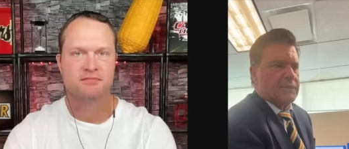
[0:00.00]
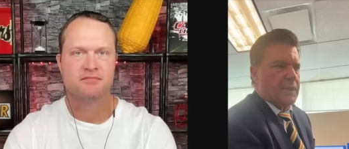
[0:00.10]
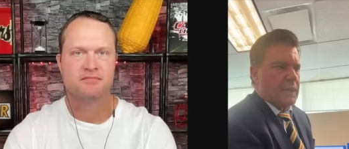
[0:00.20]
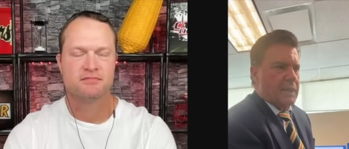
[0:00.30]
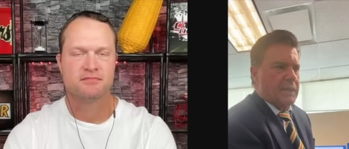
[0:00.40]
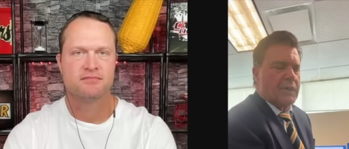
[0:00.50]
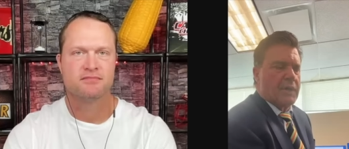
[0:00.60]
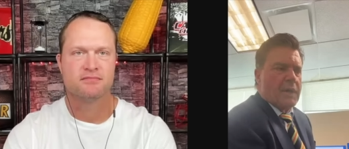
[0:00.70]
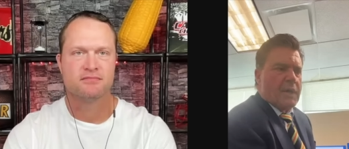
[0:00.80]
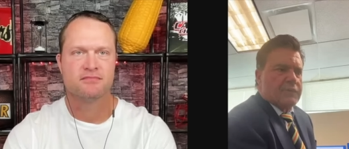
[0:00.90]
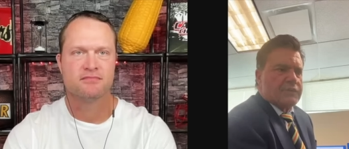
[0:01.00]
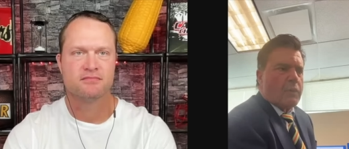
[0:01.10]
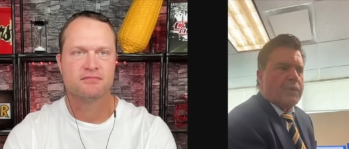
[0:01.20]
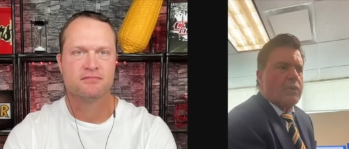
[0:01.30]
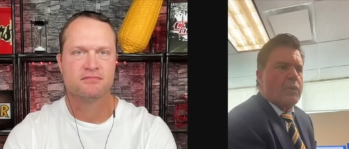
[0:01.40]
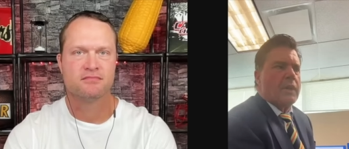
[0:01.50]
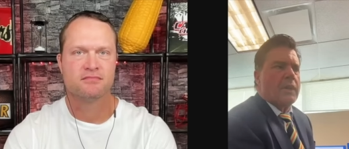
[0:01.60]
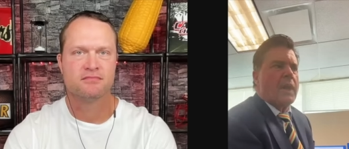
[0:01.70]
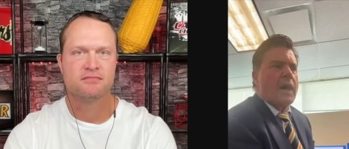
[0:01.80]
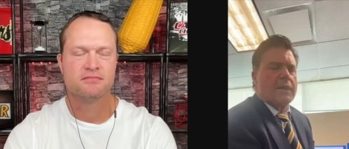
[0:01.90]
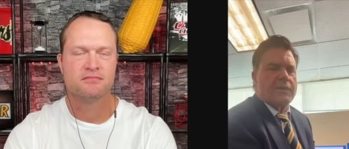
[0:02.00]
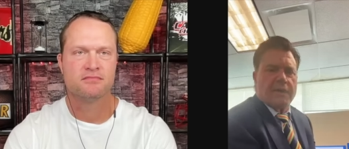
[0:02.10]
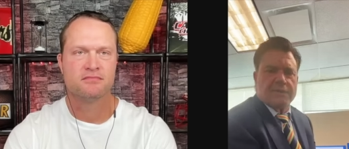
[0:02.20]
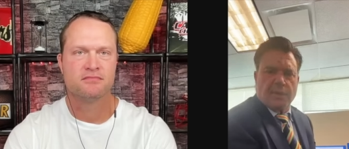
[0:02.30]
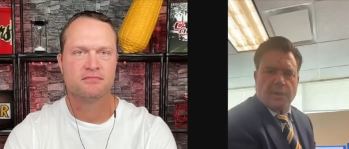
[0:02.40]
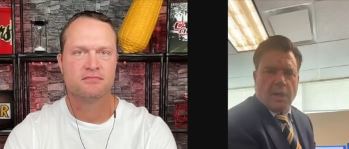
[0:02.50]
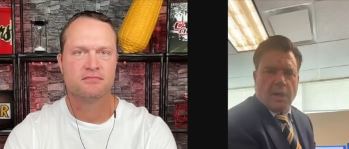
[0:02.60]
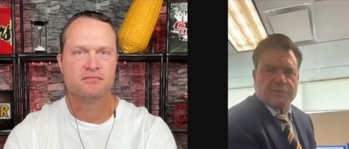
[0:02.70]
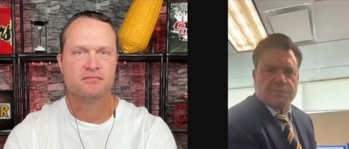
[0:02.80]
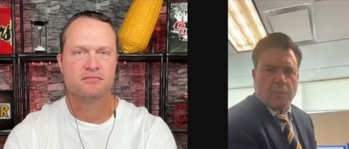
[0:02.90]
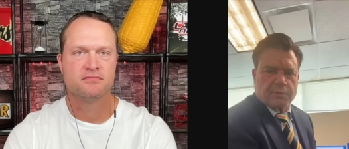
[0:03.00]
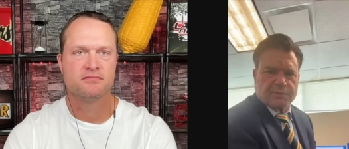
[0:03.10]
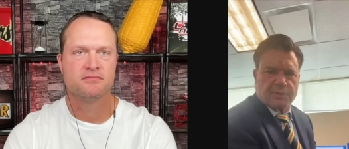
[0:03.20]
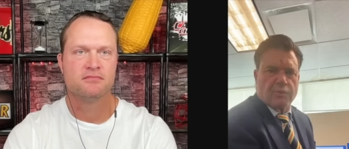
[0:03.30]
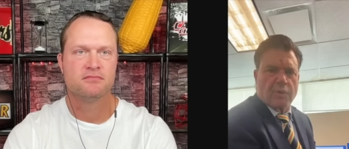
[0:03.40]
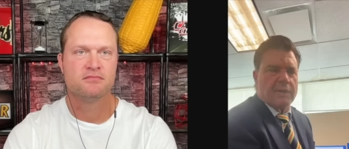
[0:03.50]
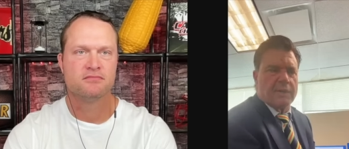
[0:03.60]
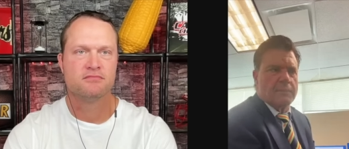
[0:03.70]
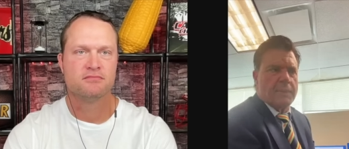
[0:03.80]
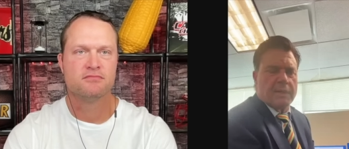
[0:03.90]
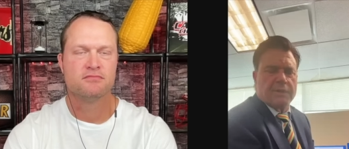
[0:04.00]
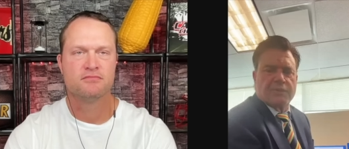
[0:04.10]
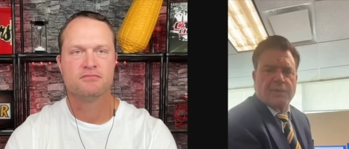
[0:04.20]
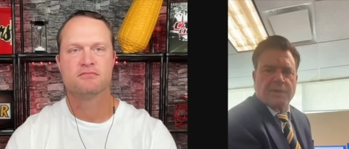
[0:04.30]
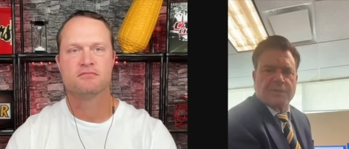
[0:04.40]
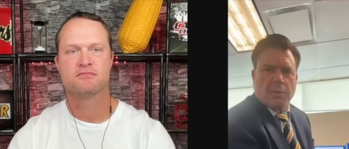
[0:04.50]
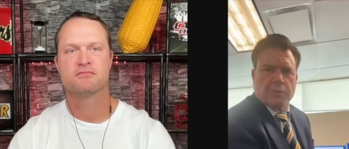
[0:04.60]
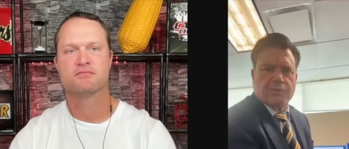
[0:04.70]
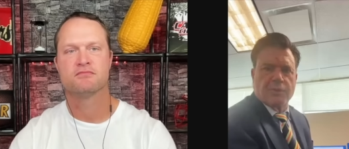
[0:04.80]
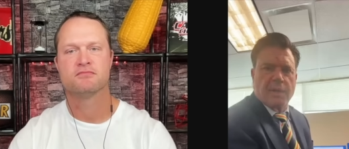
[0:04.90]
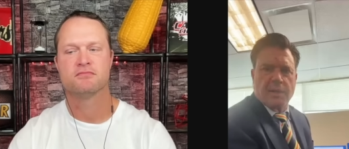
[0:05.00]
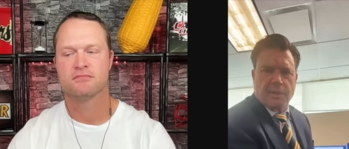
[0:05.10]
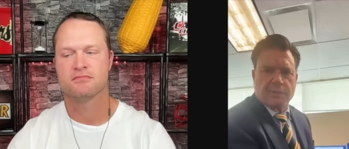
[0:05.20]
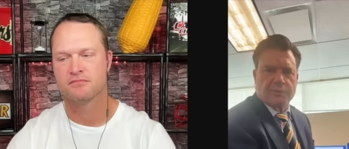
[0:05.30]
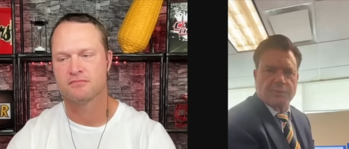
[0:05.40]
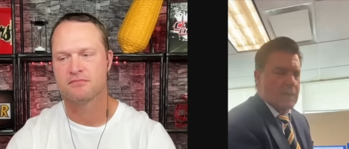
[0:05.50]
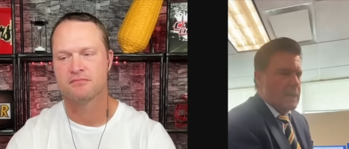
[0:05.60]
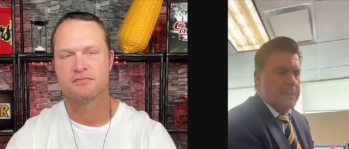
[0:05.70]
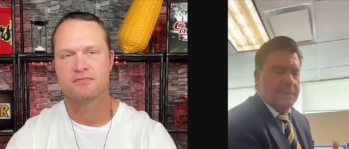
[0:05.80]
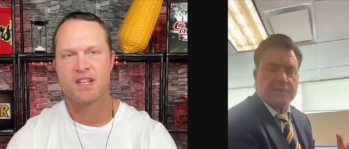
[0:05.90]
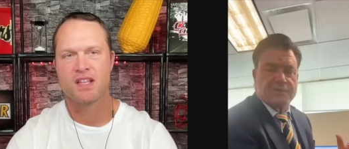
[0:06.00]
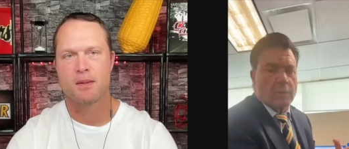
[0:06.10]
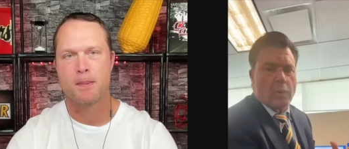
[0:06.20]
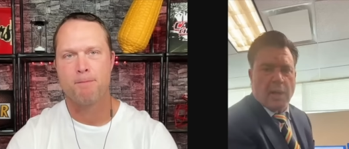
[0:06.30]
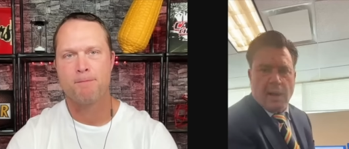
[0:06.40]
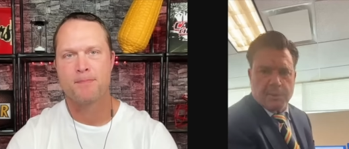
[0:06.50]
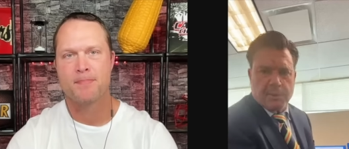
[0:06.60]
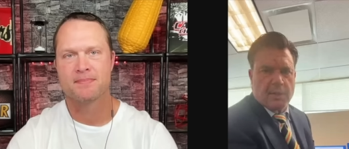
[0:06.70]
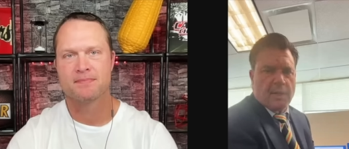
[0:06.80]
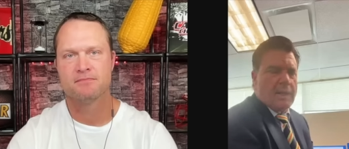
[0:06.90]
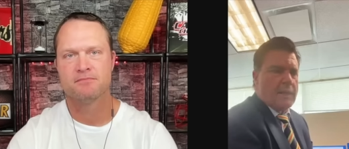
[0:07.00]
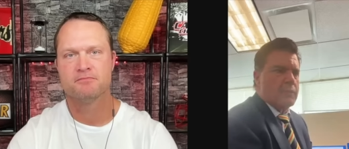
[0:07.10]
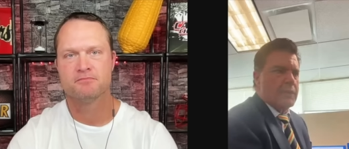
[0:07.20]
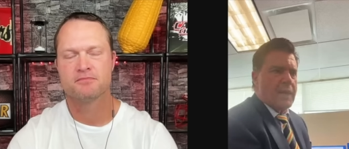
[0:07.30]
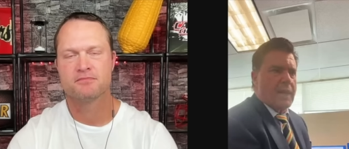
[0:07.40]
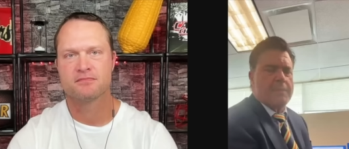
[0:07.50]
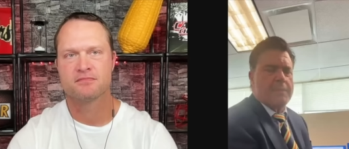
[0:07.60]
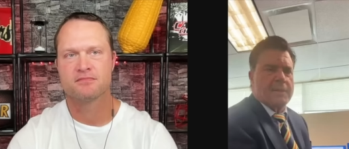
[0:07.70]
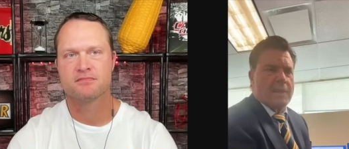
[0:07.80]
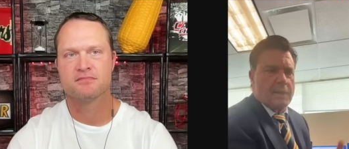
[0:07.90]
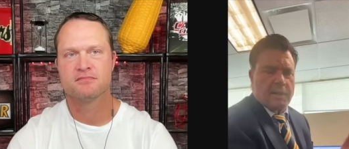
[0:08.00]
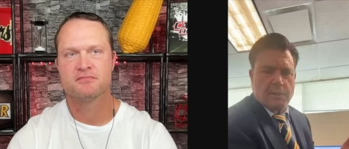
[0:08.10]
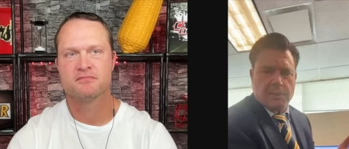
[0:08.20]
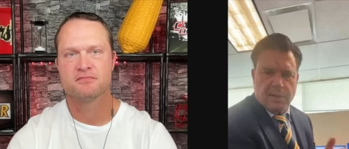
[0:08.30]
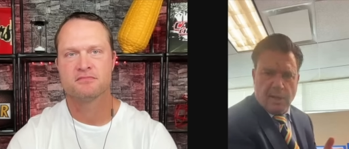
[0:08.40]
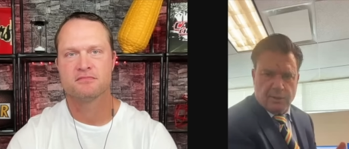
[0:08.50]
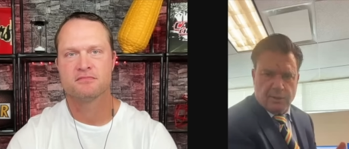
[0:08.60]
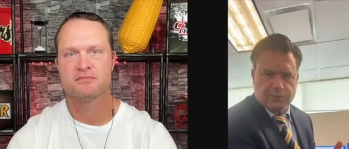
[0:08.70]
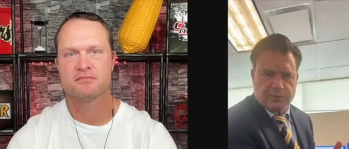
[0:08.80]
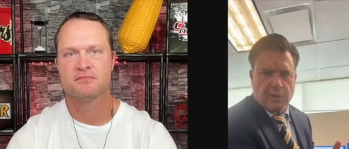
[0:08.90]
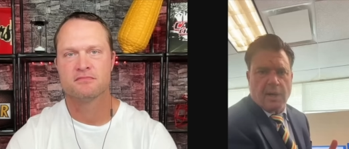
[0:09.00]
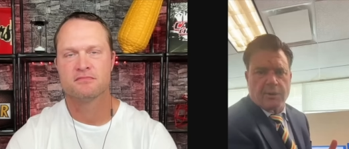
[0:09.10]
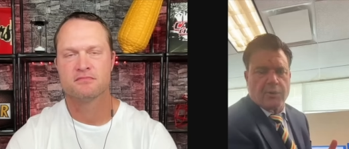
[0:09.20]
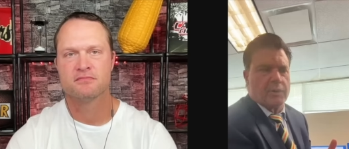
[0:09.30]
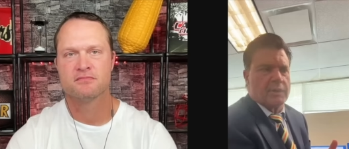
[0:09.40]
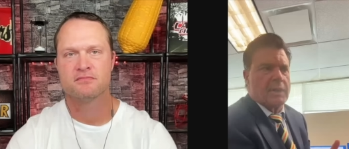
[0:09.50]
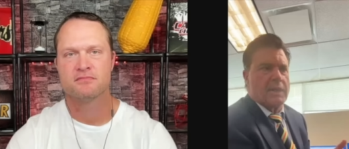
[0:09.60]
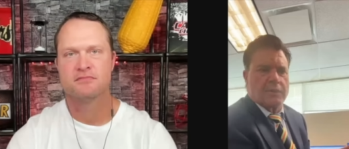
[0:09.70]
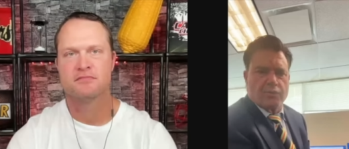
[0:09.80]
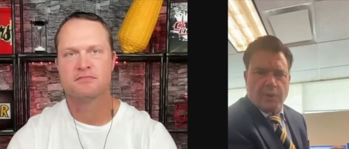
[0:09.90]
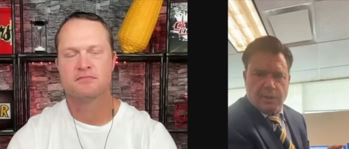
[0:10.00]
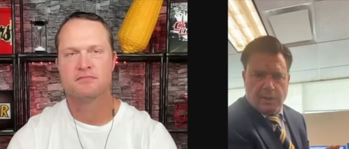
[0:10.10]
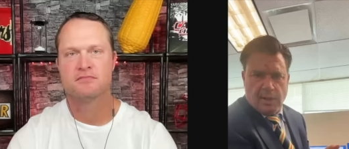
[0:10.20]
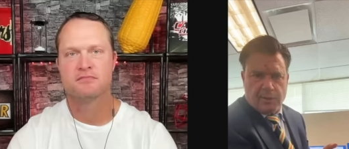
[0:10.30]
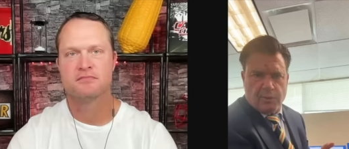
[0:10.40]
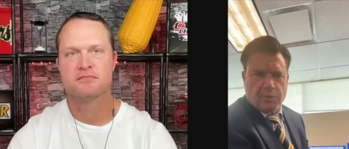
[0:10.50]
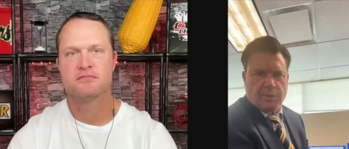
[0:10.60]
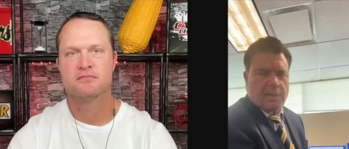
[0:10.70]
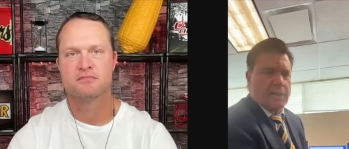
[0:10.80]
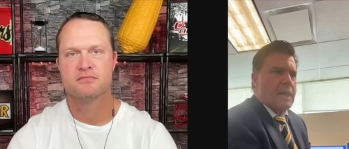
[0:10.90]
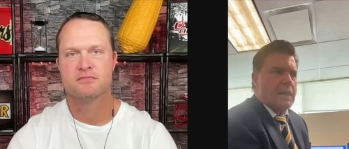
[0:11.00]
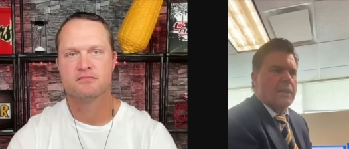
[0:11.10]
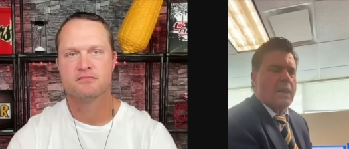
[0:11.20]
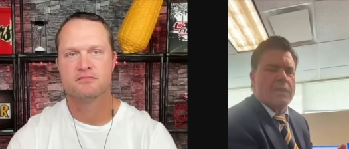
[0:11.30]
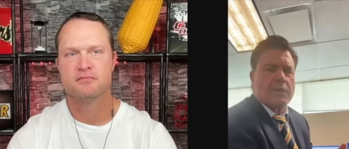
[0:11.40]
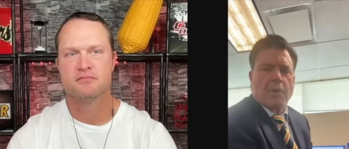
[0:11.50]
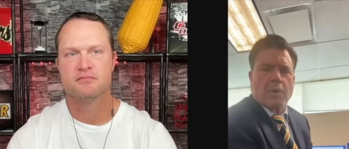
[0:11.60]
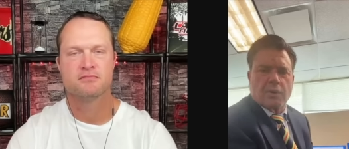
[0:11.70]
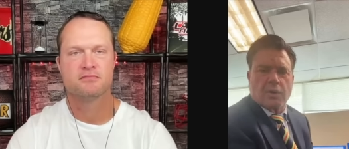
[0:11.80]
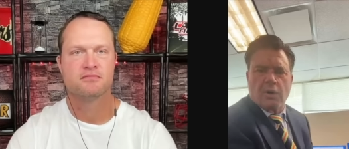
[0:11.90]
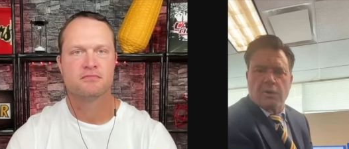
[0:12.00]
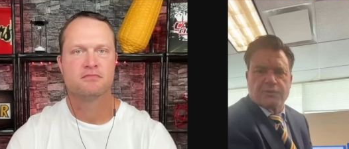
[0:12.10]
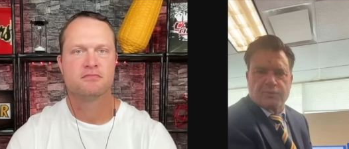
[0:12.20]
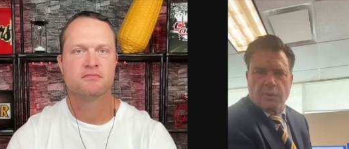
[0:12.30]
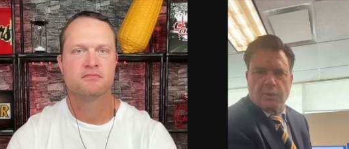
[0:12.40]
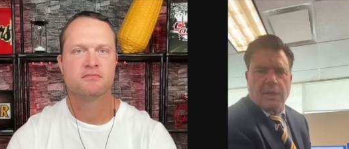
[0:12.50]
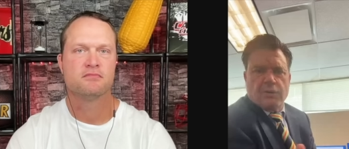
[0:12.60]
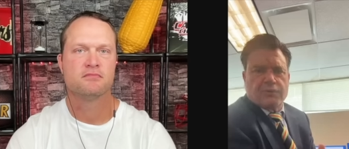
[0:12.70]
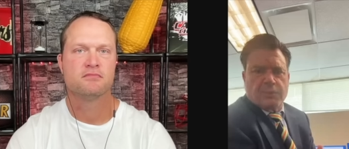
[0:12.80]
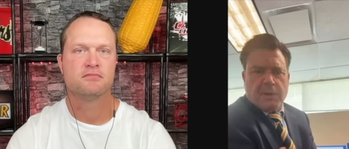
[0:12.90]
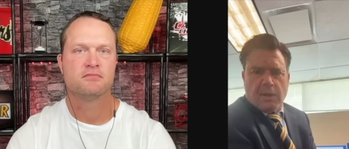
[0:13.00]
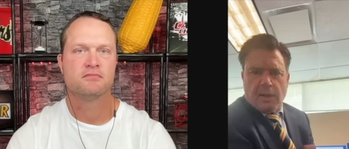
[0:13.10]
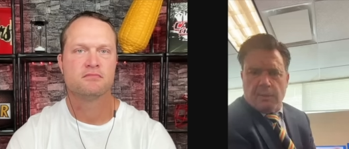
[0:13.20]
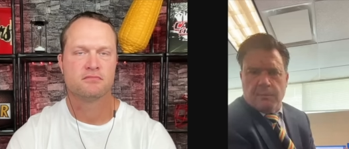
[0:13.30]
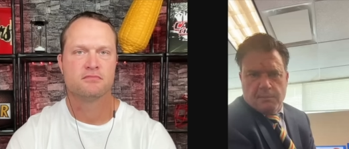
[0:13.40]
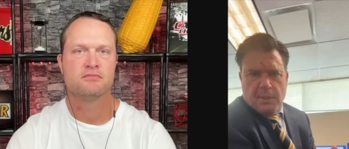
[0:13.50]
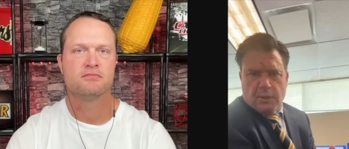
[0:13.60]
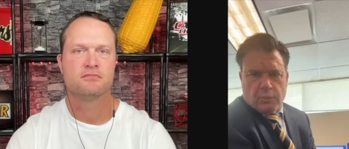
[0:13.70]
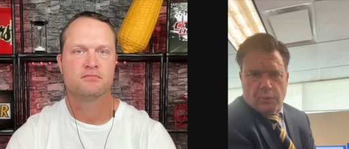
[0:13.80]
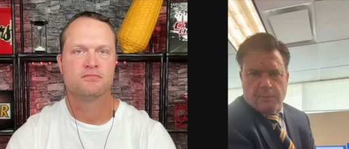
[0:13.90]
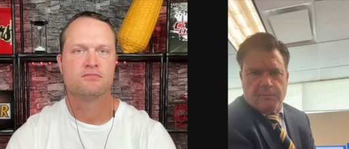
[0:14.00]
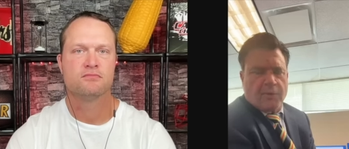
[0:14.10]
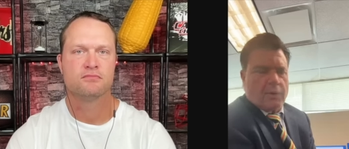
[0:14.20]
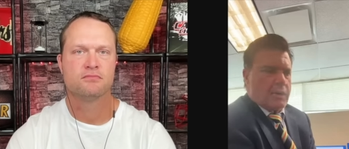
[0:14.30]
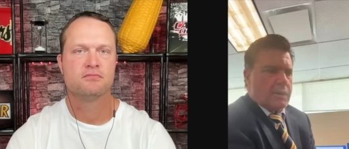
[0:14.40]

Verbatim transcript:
Speaker 1: in age. So we're doing a lot of things in a lot of sports to try to diminish the exposure to head injuries, but they still will happen. And when they happen, they need to be diagnosed accurately and treated accurately. And, and a lot of the protocols really used to be a lot of middle room for,